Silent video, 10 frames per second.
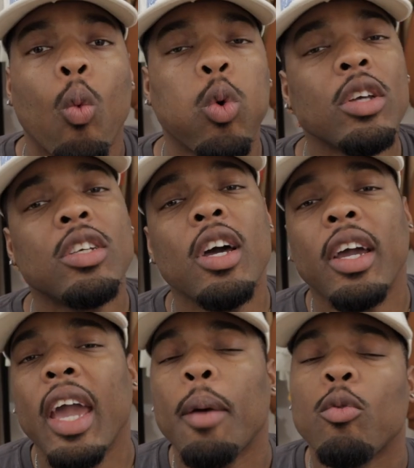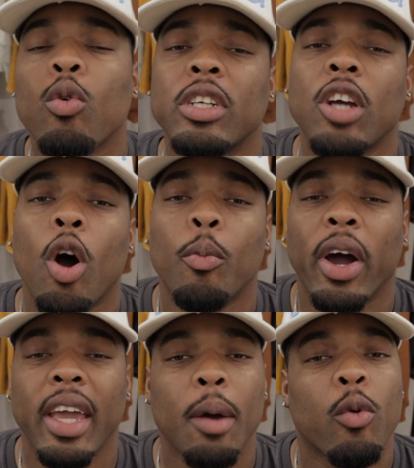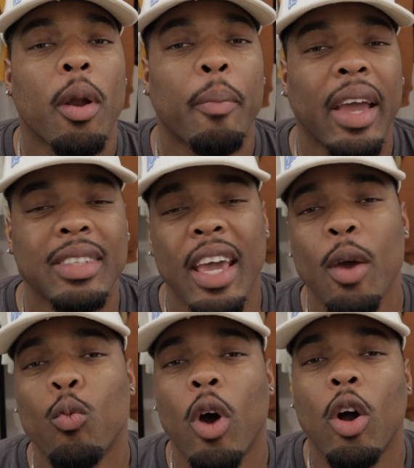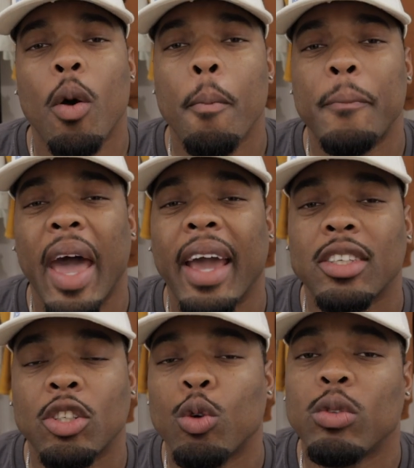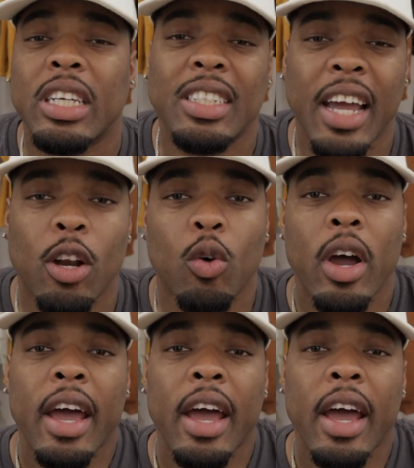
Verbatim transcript: What's good, Cam Crew? It's your homeboy Camcorder Banks, and welcome back to the channel.